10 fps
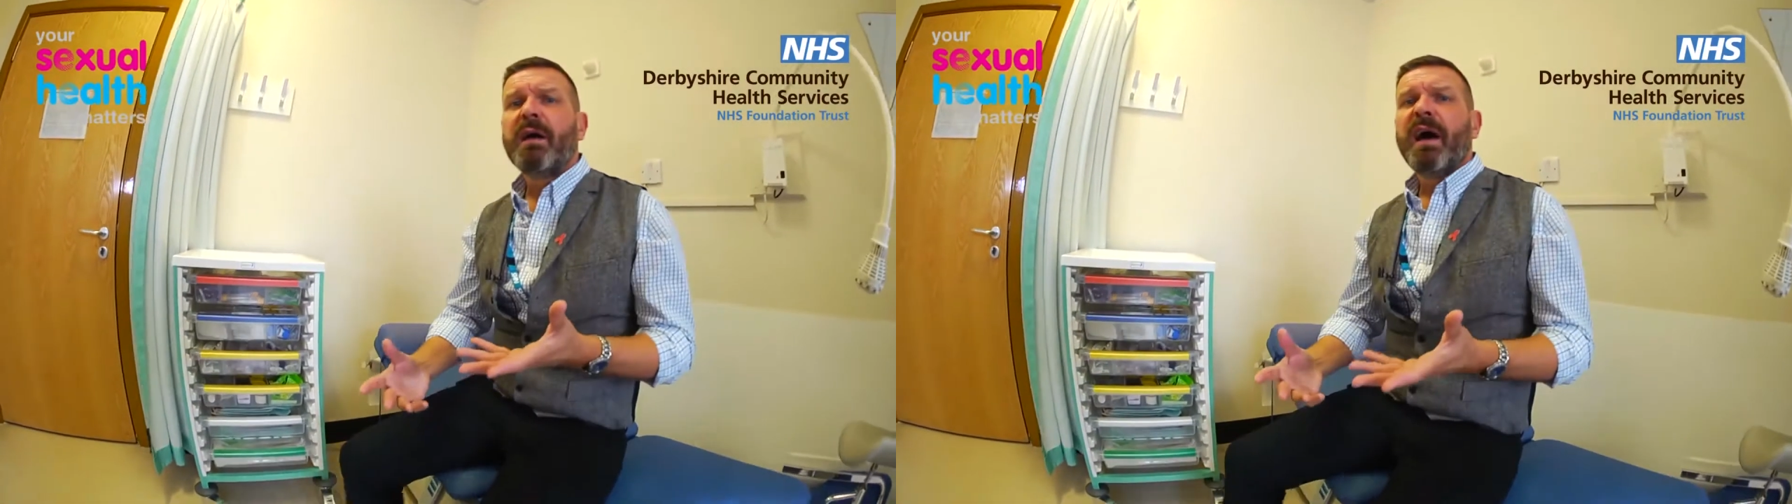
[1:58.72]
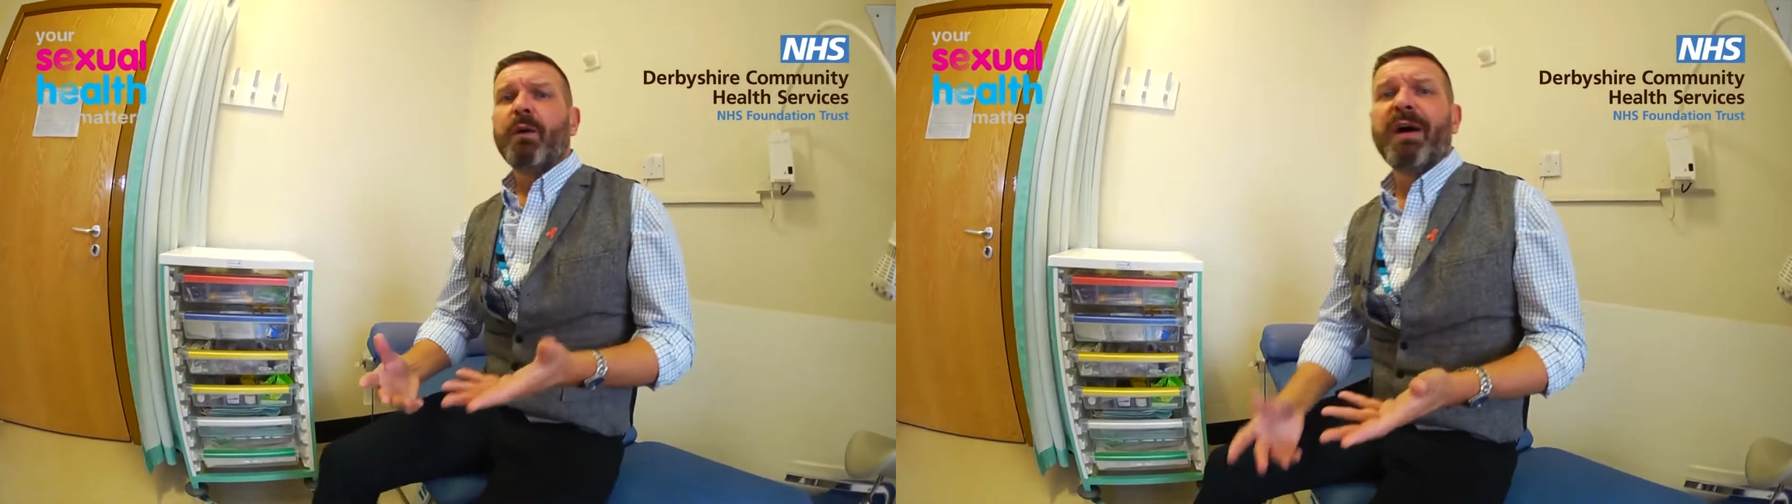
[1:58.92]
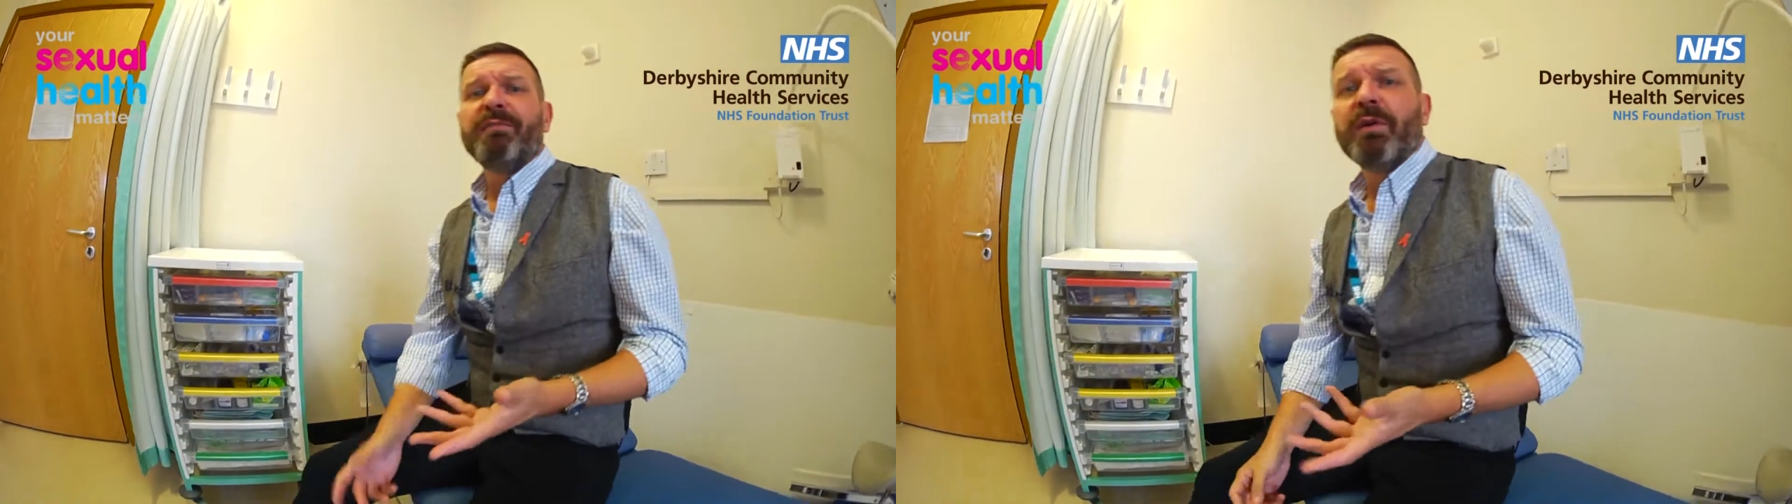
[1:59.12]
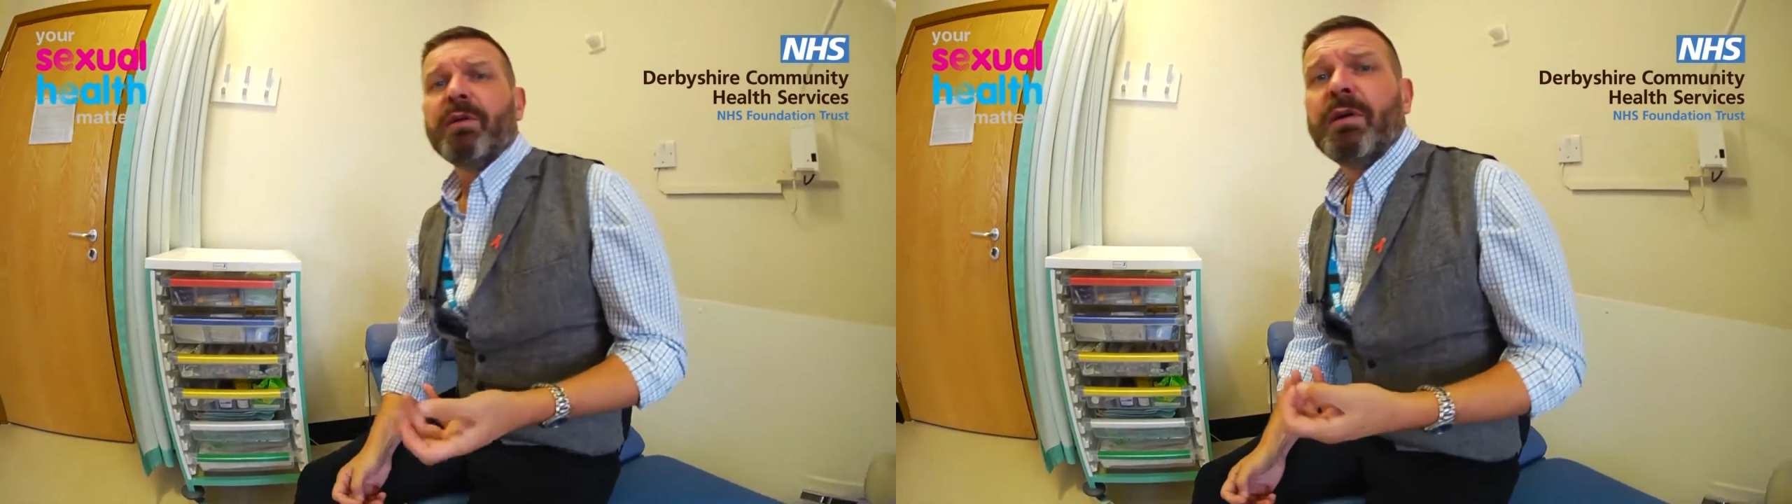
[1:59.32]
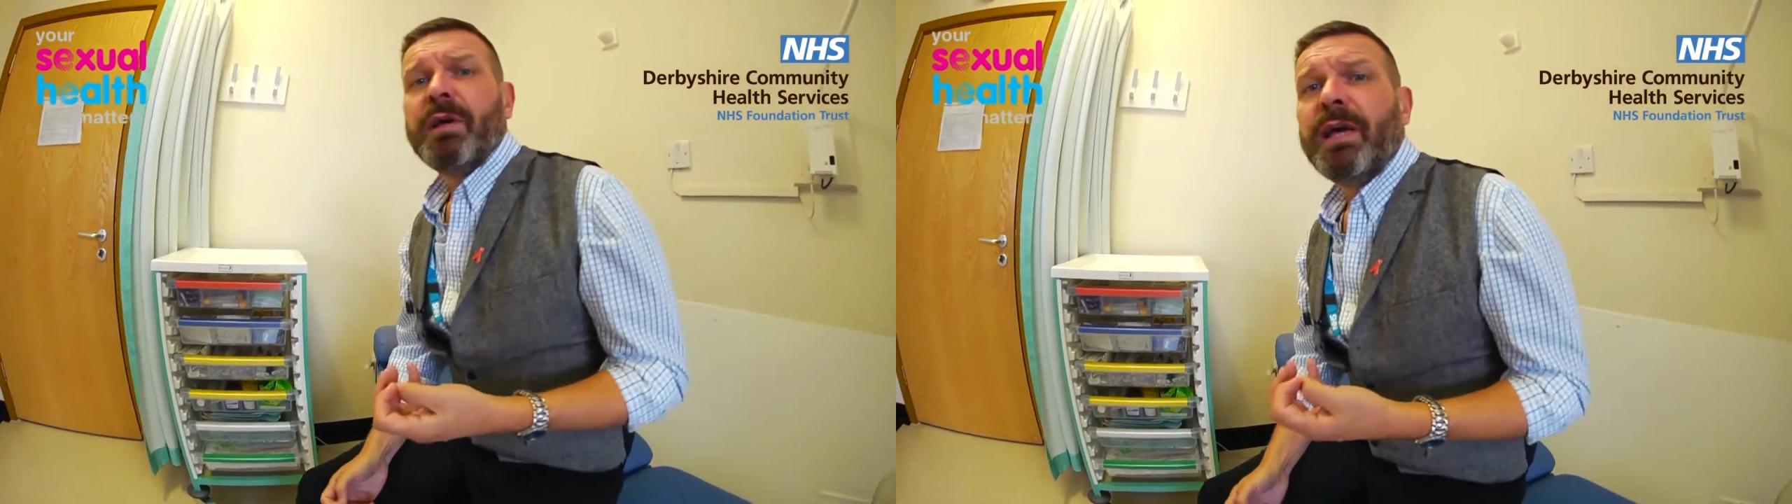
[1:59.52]
however,
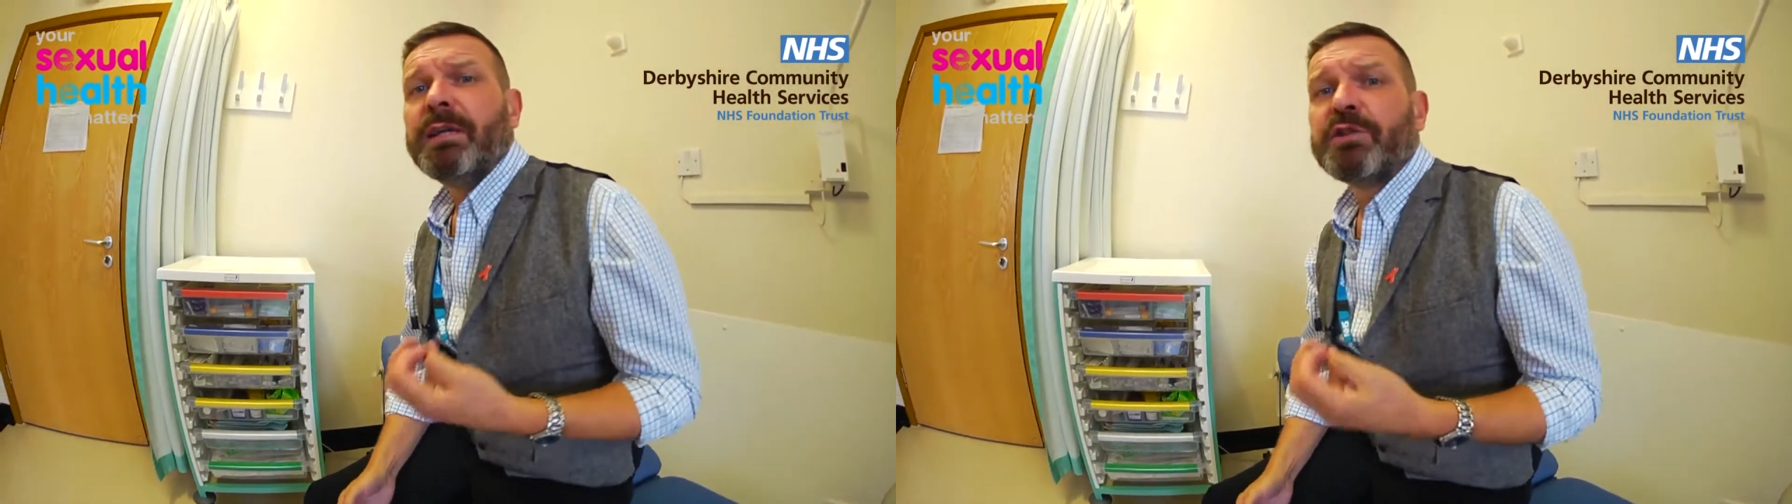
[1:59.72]
in